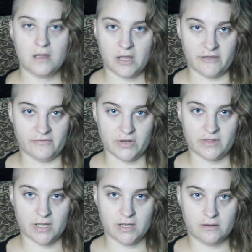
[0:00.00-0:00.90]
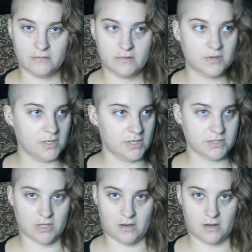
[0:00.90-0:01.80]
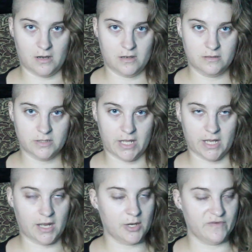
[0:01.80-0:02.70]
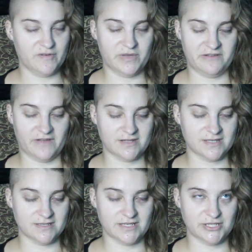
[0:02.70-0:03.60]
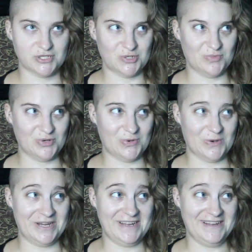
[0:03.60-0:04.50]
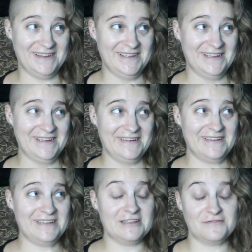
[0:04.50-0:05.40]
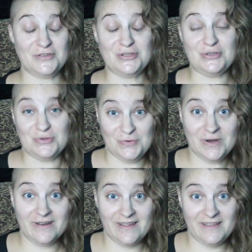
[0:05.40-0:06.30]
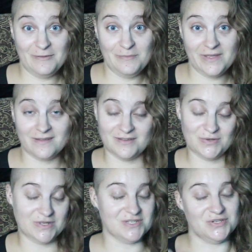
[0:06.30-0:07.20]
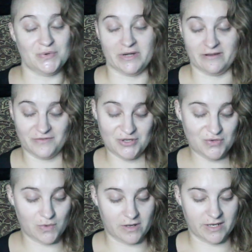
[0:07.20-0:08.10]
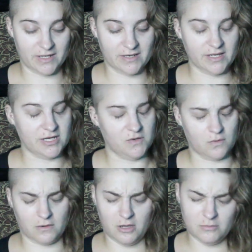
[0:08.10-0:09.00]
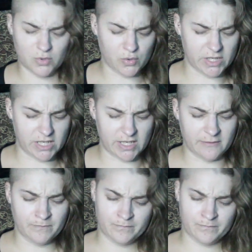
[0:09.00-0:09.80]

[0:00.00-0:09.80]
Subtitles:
everything. The guitar. Like, I know everybody finds that scene super corny. If you were him and you could do whatever you wanted and you were all moody,